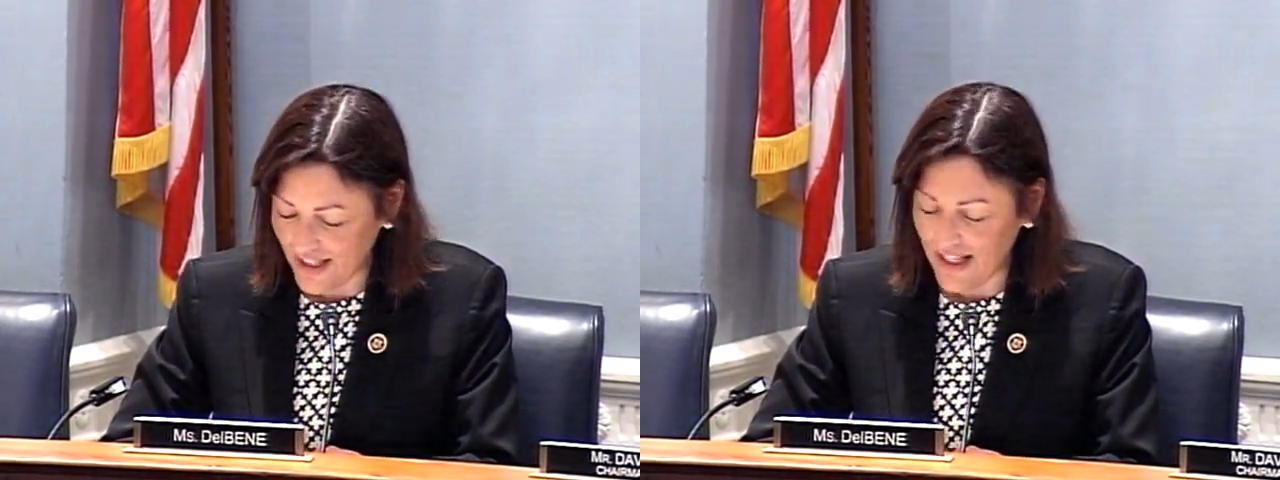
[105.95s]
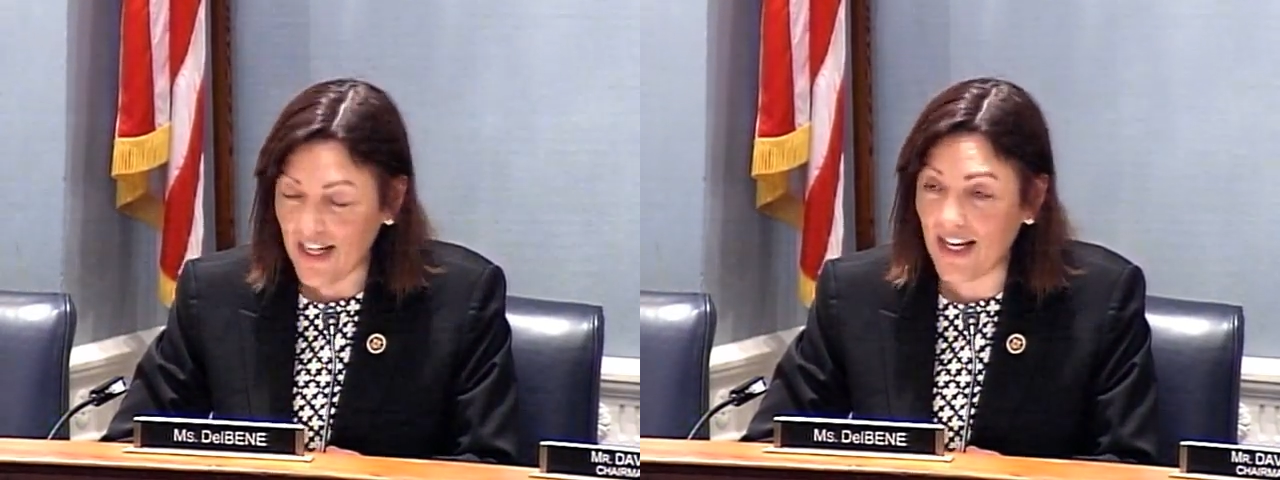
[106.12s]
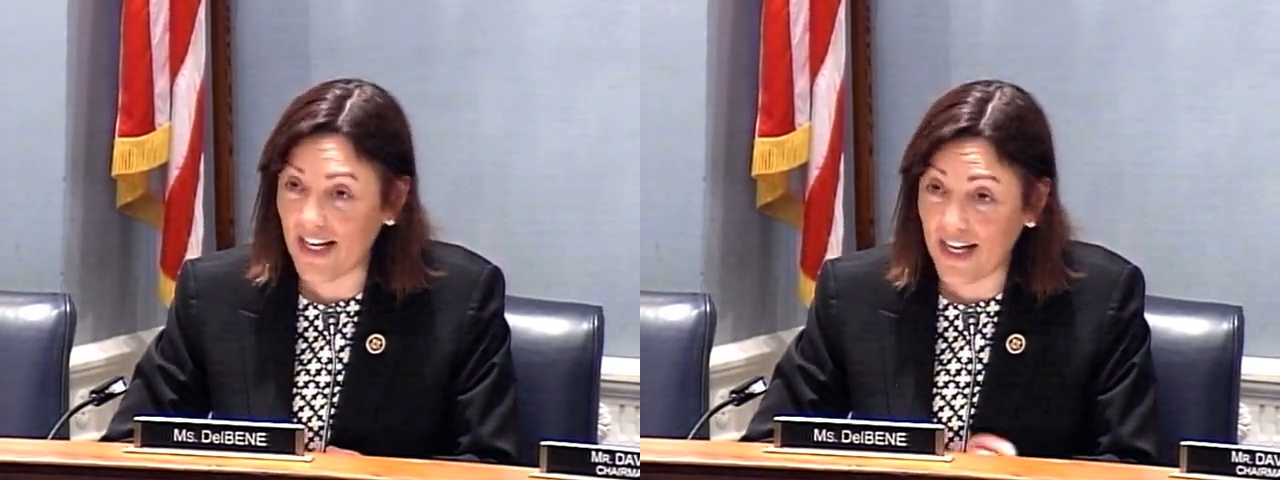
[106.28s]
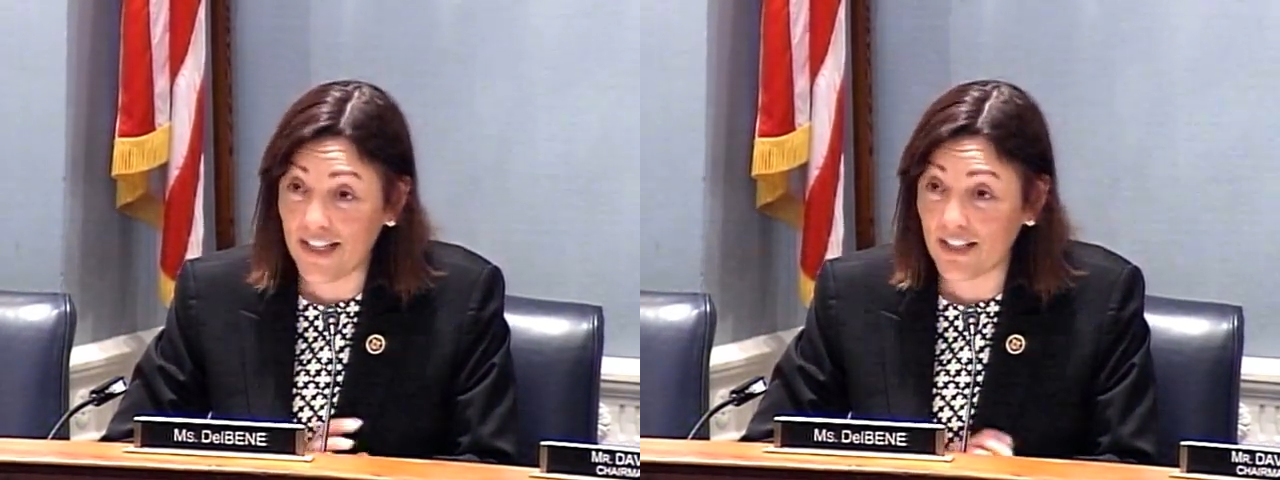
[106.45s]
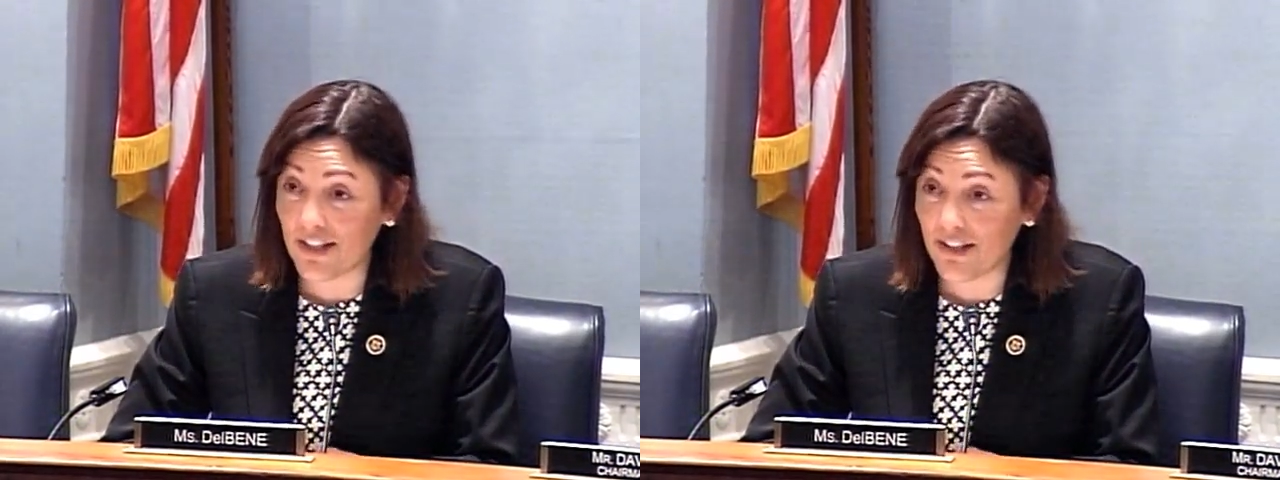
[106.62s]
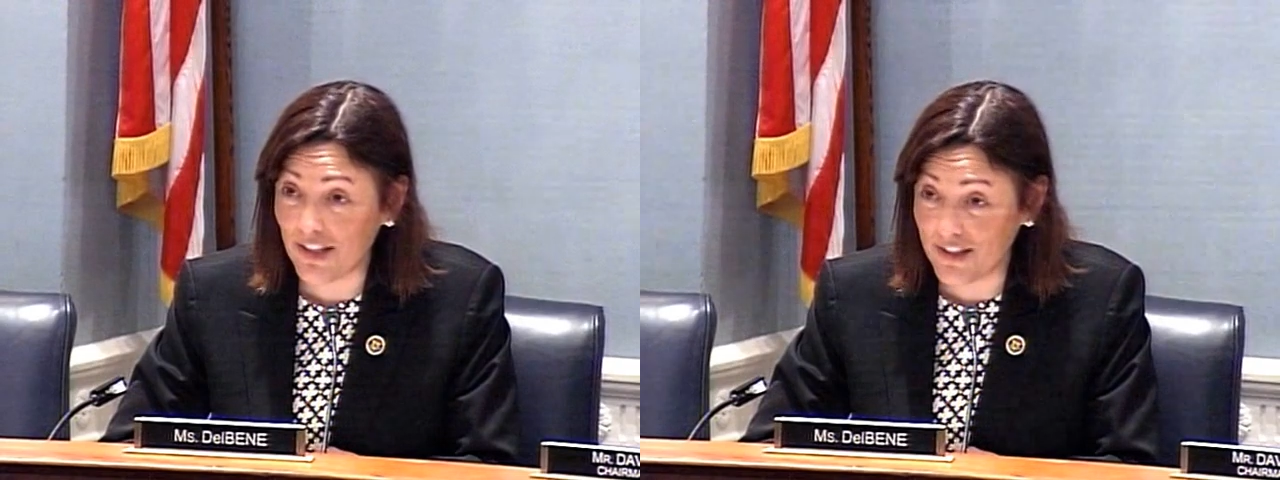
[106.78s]
and I
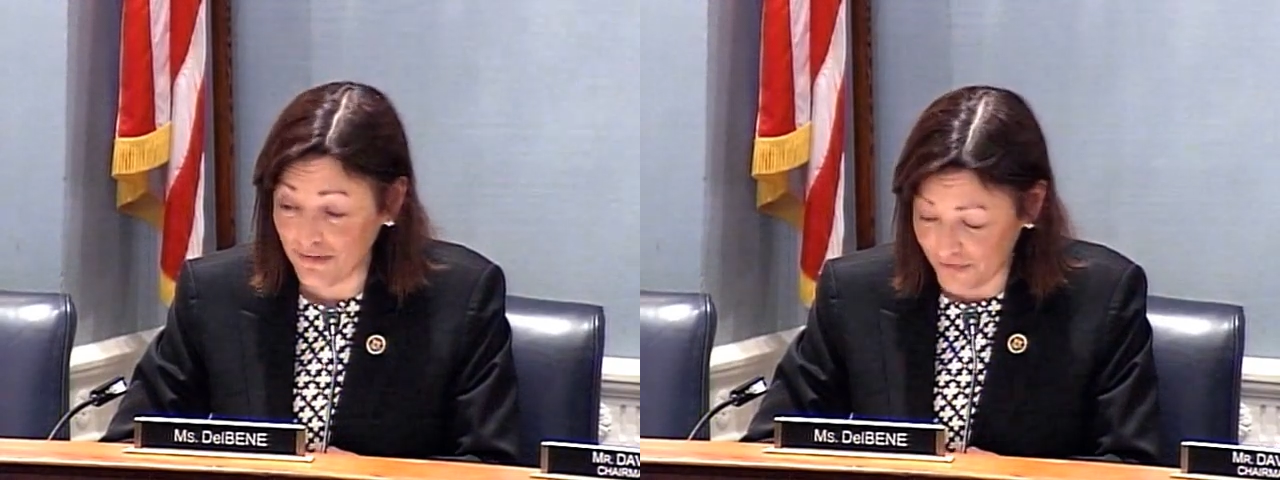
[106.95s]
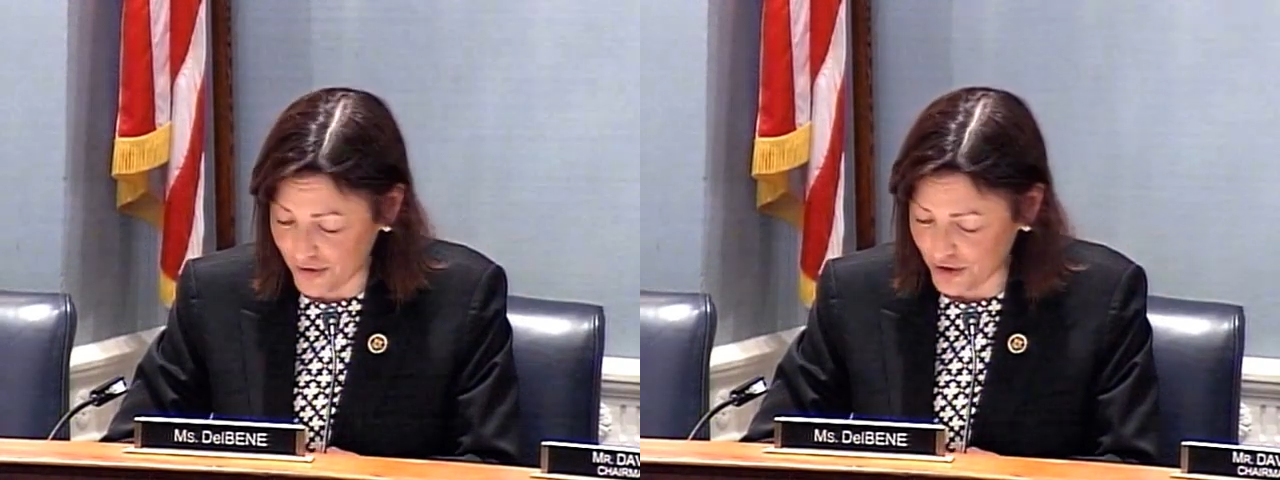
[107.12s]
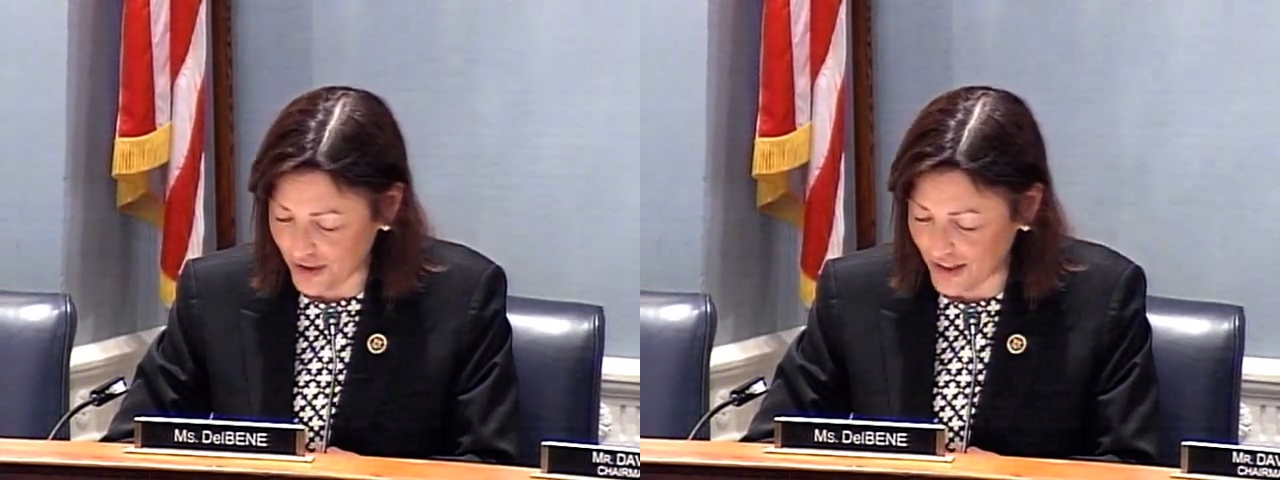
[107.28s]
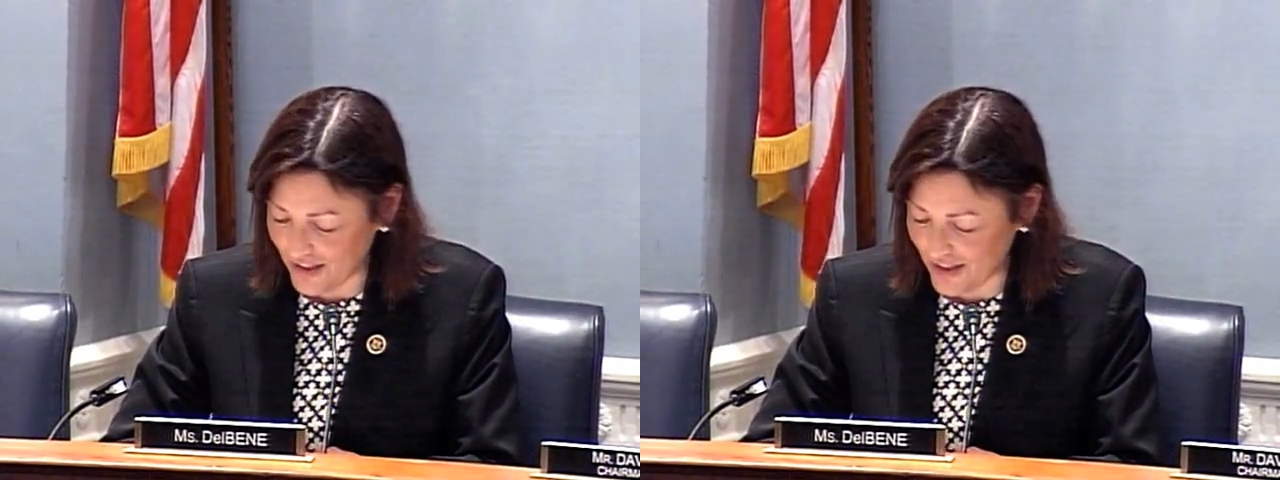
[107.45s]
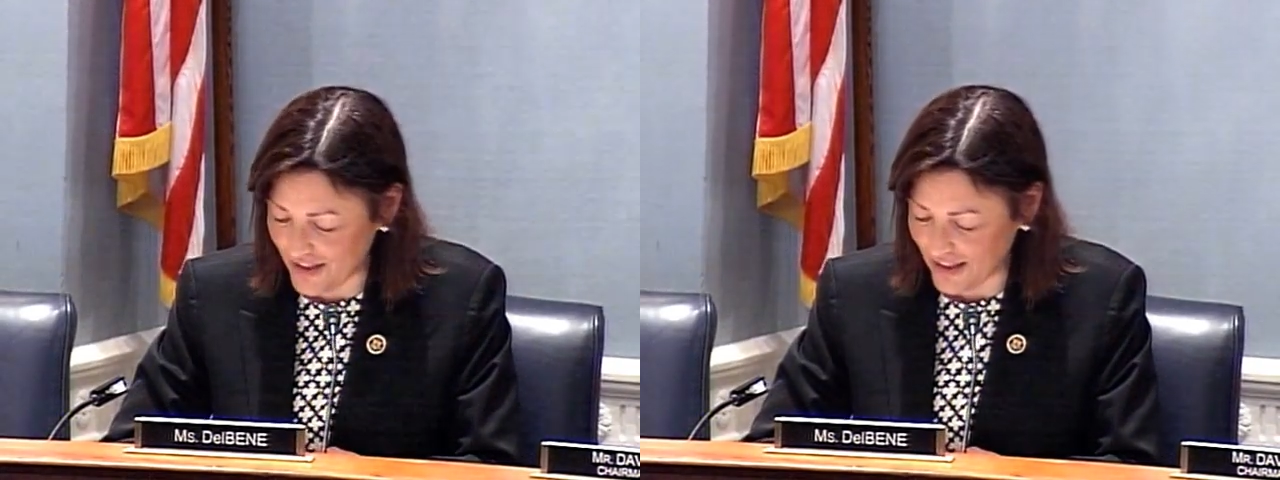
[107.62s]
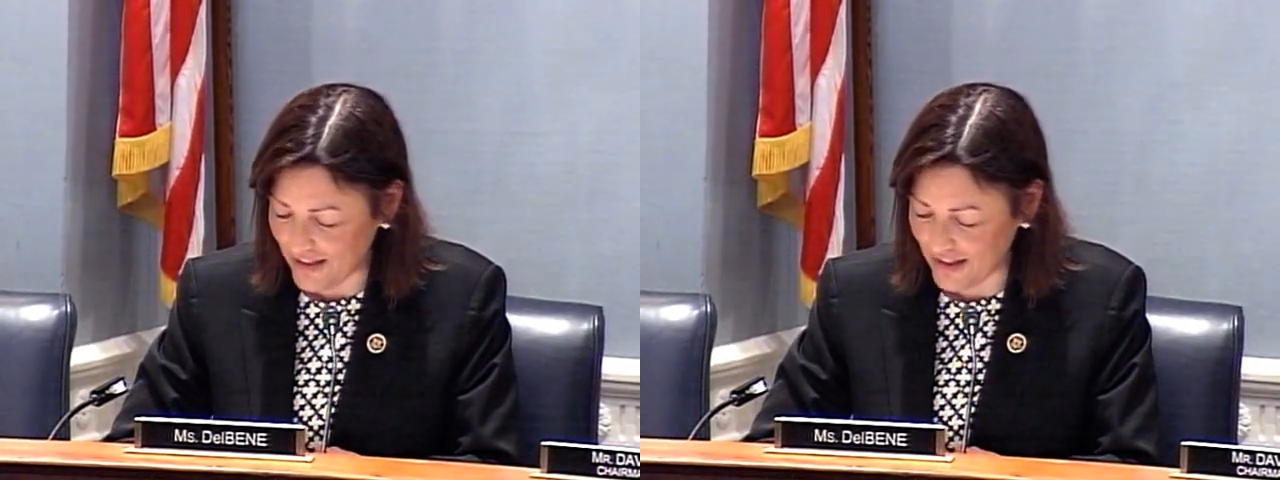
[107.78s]
encourage future
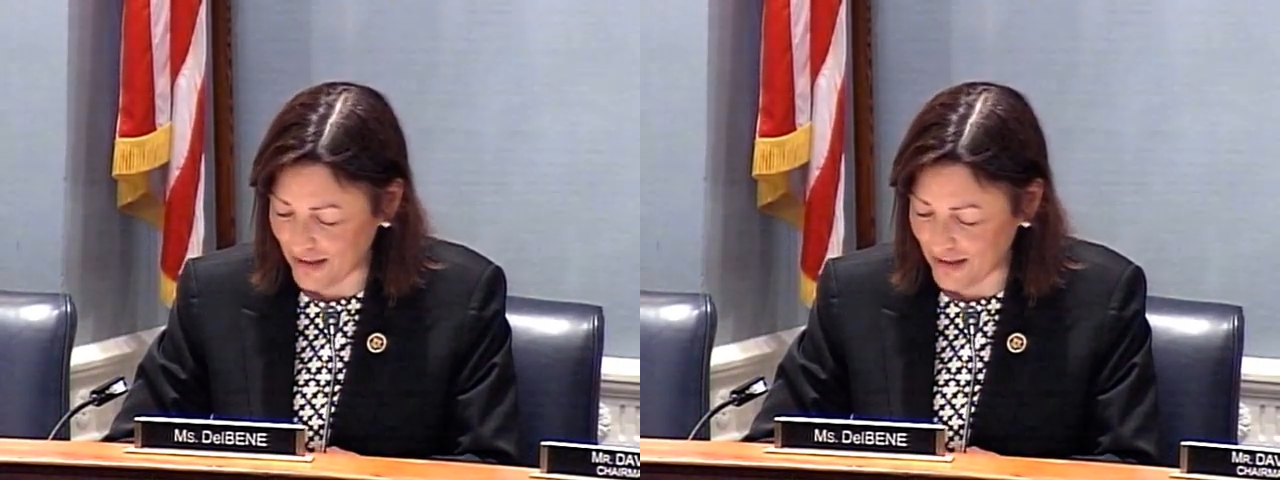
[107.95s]
hearings on this